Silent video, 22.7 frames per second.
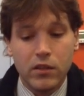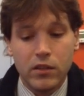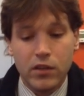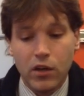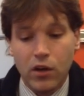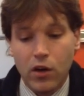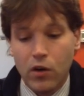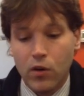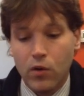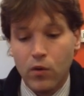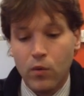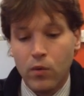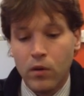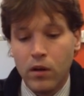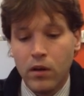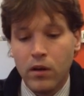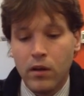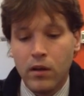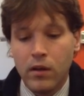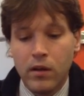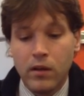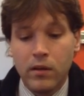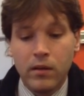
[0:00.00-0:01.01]
So,
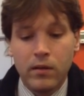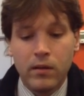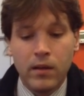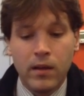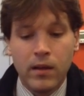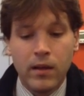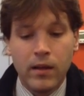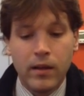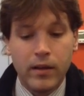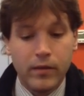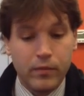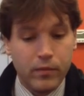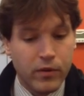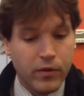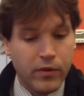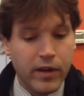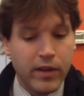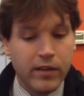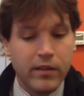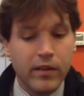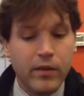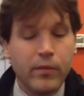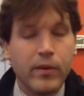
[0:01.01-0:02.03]

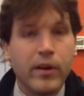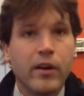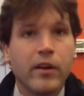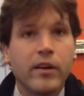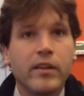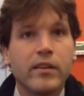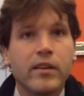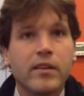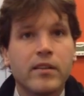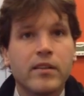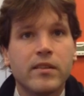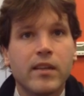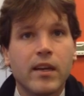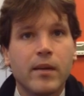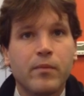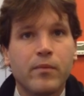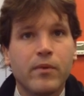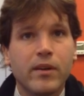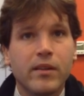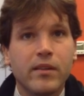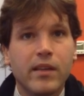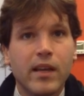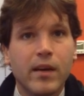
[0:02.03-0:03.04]
great thing, we already did step
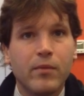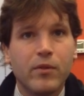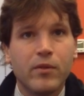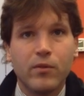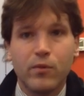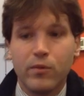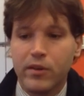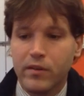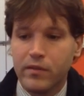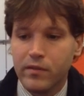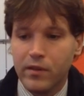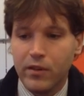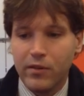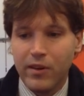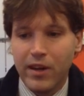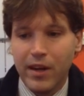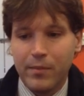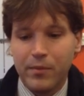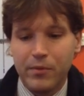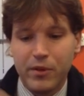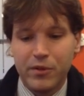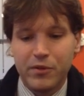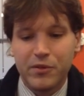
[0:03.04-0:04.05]
one, demo the workflow
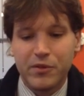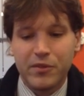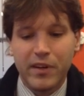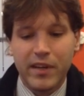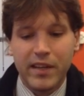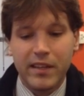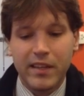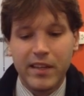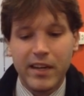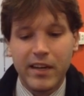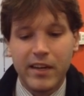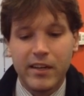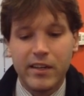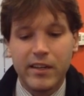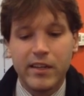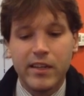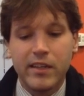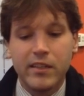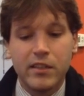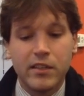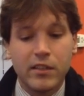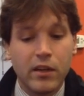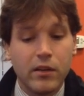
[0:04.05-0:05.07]
app, which is right there.
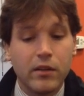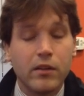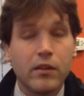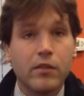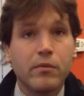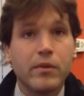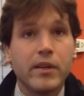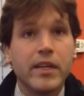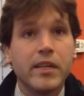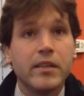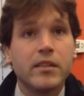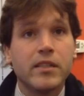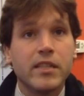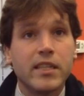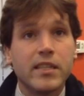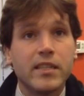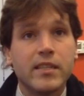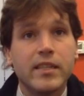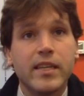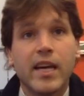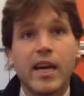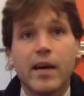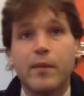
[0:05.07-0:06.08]
Install the
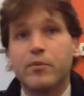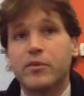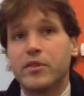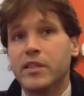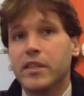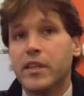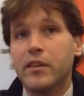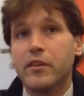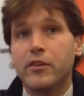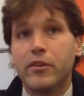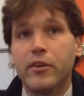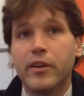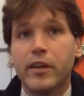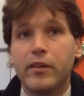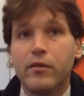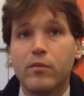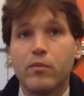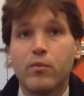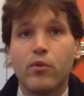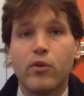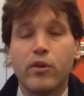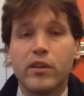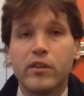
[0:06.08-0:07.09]
360 app was the integrated
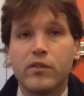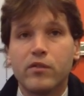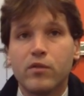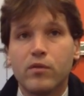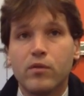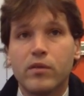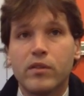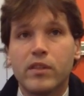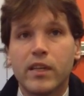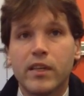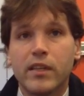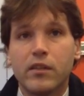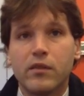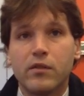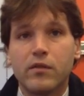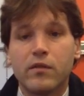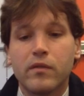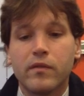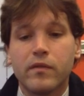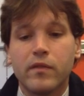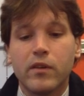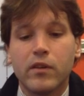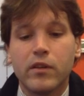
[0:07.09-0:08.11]
reporting tool, which I just
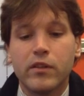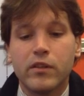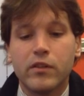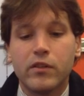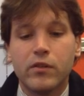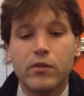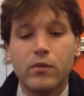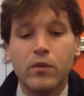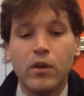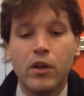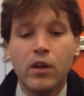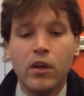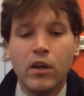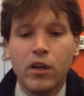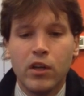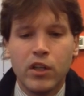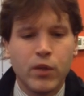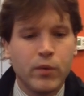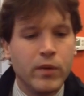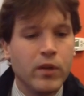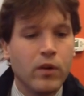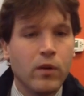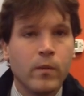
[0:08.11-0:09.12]
referred to.
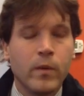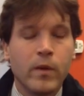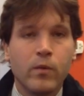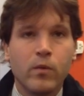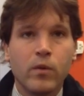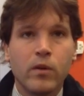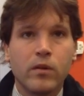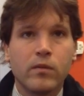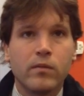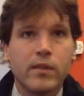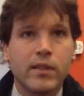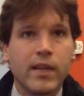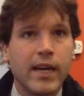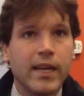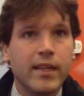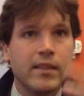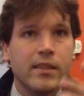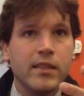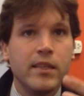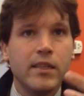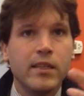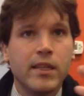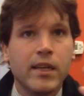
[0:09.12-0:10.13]
So we normally work with
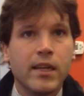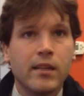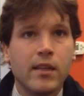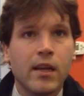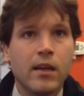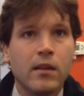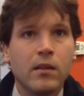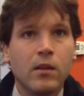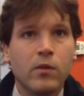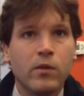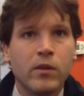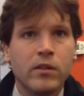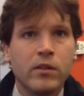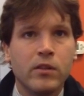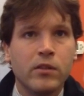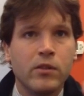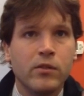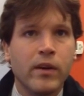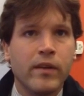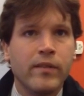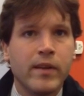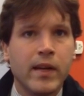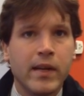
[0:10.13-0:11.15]
IT to get that loaded. Do
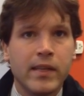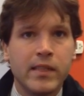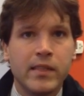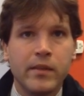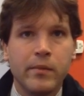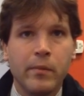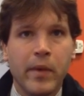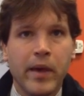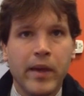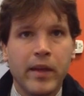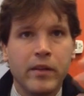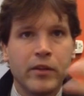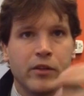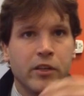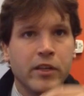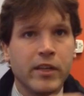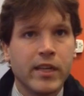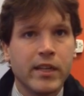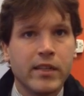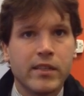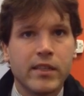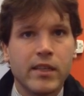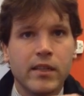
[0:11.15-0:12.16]
you have an IT manager?
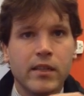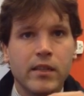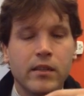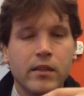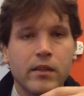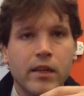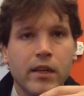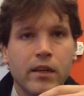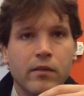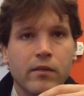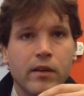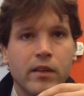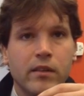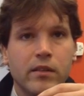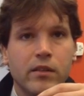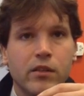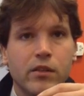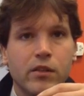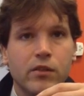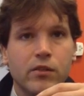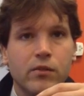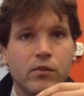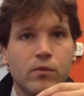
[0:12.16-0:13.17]
Can I send the link right to
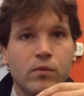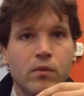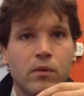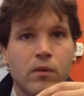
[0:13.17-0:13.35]
you?